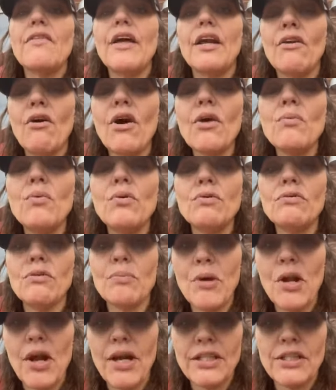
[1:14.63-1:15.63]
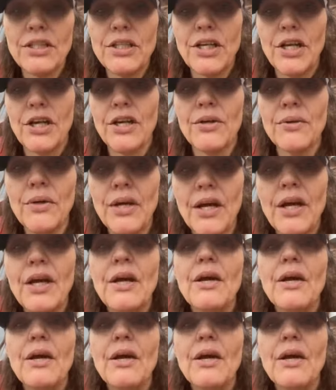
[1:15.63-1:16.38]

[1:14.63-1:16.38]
then I will reply to you